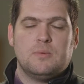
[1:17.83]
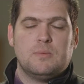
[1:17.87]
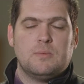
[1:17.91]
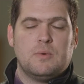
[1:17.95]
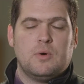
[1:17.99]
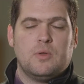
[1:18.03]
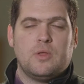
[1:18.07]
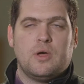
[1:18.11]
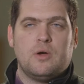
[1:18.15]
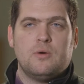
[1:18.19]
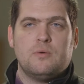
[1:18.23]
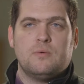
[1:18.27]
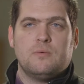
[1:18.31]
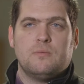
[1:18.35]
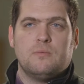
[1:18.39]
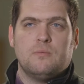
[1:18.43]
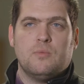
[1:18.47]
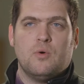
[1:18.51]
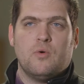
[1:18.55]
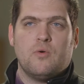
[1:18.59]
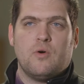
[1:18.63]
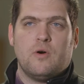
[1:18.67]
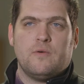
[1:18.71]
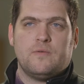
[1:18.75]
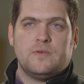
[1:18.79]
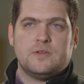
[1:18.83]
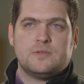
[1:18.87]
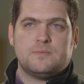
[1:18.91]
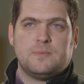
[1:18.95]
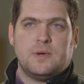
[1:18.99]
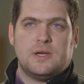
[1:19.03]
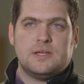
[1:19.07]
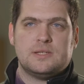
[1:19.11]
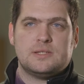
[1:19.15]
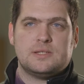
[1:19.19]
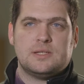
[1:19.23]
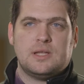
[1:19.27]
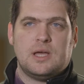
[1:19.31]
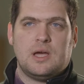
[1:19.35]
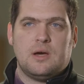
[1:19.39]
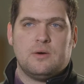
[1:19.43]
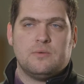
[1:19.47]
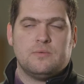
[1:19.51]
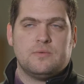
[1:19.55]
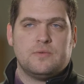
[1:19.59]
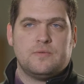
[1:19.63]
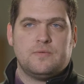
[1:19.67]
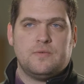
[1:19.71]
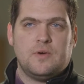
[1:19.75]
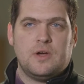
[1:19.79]
Although more office-based now,
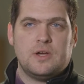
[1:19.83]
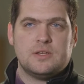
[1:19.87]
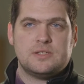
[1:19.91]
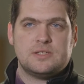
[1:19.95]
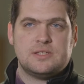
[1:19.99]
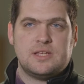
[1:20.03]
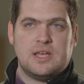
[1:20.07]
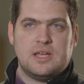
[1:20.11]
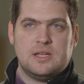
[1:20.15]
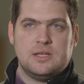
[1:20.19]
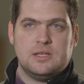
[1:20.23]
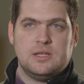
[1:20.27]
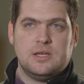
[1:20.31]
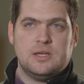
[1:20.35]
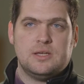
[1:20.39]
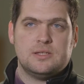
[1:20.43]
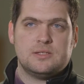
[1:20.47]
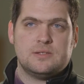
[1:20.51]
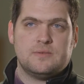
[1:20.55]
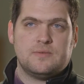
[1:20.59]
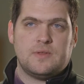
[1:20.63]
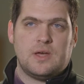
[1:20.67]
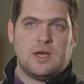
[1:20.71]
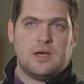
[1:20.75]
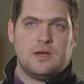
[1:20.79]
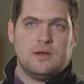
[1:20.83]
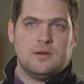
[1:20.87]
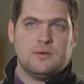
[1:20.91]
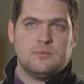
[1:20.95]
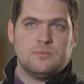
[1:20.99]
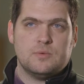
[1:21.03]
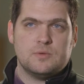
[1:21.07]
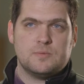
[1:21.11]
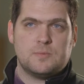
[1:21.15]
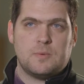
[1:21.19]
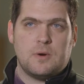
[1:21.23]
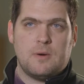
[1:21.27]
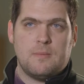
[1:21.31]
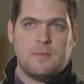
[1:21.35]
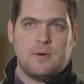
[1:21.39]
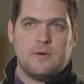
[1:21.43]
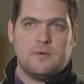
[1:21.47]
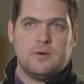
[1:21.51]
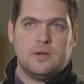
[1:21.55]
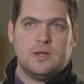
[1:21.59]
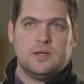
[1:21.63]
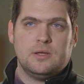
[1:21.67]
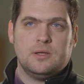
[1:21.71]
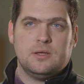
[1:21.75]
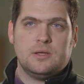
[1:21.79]
the first 10 years of that was
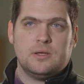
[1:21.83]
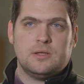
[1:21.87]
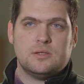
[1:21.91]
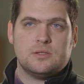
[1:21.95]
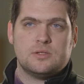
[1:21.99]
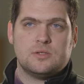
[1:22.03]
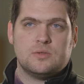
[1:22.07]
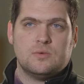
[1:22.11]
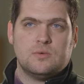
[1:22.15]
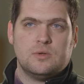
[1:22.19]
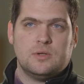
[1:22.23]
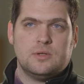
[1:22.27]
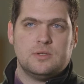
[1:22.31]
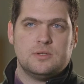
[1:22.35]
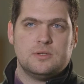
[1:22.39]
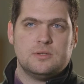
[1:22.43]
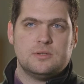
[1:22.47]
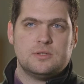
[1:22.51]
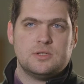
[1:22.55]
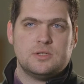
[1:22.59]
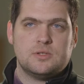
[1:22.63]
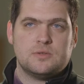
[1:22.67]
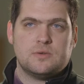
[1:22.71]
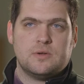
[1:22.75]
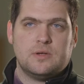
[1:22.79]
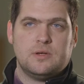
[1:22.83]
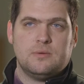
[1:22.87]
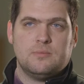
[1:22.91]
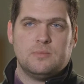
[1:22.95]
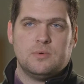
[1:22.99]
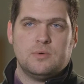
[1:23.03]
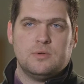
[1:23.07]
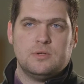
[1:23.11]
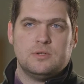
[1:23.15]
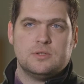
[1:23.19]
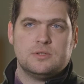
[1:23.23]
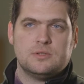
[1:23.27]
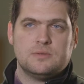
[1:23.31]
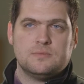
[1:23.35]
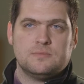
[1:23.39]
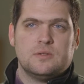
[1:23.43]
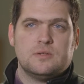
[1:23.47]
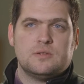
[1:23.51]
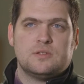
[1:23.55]
primarily installing central heating boilers.